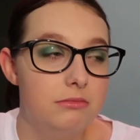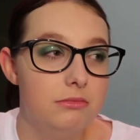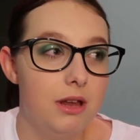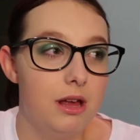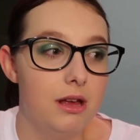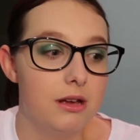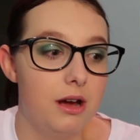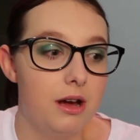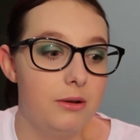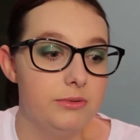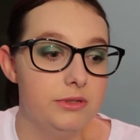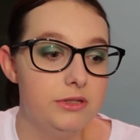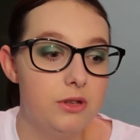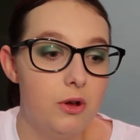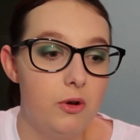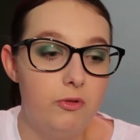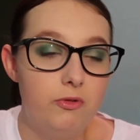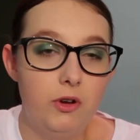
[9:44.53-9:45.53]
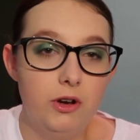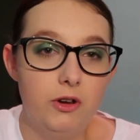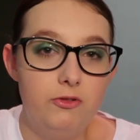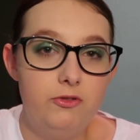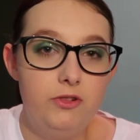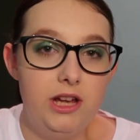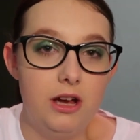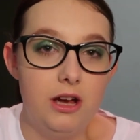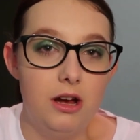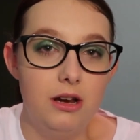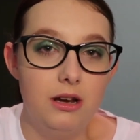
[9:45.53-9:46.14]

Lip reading: Like, I was so full of fear,